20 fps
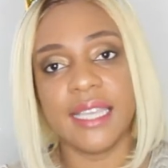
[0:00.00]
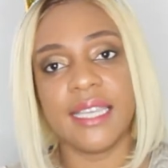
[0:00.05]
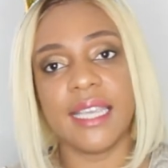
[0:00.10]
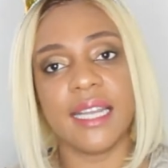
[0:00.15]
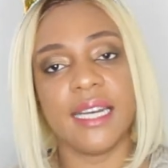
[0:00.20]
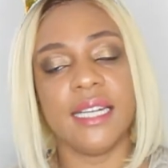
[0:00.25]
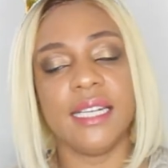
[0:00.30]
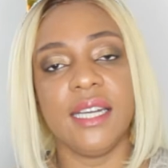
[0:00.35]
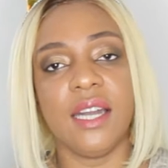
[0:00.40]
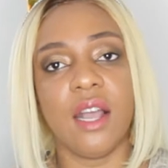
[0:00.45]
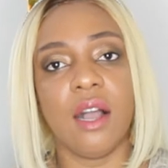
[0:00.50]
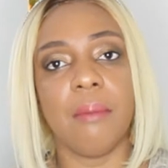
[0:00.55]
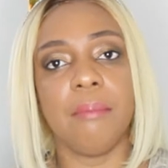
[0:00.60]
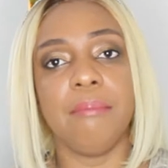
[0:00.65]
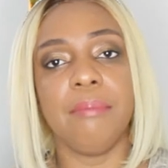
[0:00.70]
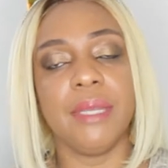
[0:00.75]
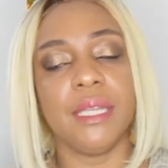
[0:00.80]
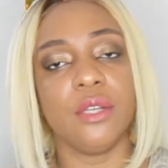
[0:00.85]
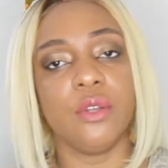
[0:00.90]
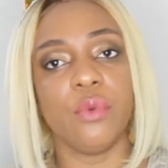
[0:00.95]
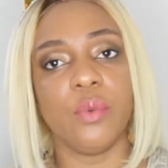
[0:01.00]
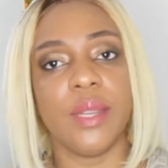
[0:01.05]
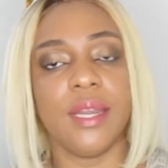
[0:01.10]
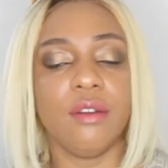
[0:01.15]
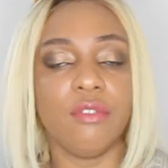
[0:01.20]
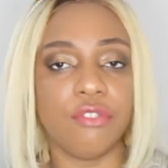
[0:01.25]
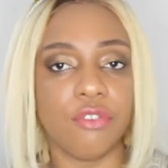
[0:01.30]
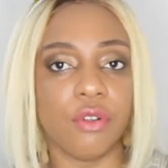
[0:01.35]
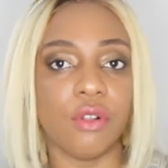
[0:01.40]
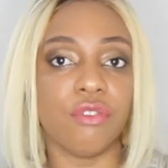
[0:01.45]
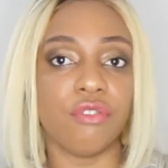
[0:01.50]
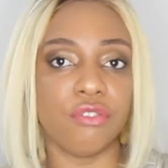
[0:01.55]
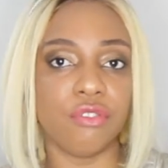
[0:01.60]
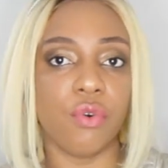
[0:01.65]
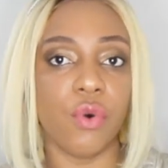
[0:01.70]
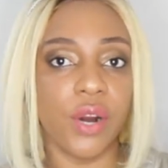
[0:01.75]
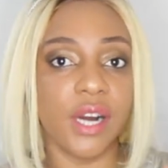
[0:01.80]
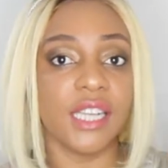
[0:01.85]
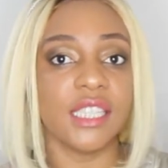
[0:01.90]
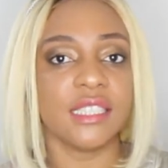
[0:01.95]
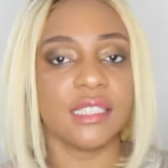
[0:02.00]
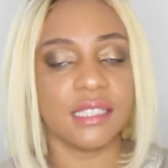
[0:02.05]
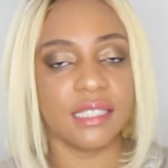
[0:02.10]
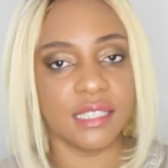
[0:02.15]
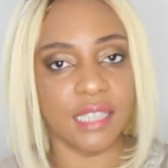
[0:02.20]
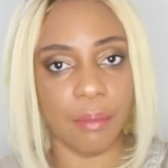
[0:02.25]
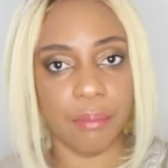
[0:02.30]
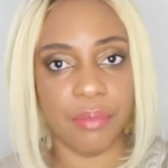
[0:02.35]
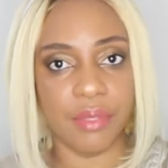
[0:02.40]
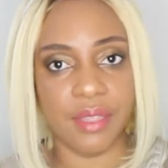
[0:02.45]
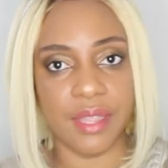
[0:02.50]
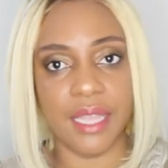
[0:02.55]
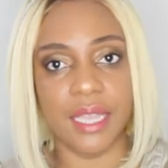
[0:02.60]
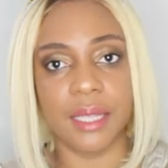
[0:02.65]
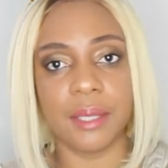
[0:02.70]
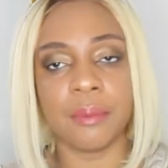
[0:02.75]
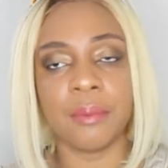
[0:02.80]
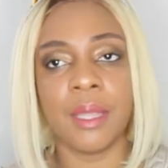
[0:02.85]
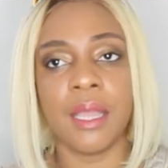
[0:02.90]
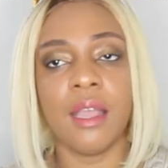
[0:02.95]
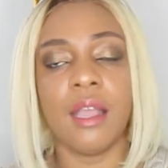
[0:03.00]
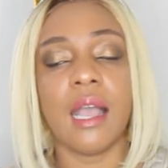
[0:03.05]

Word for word: getting up, being grateful for something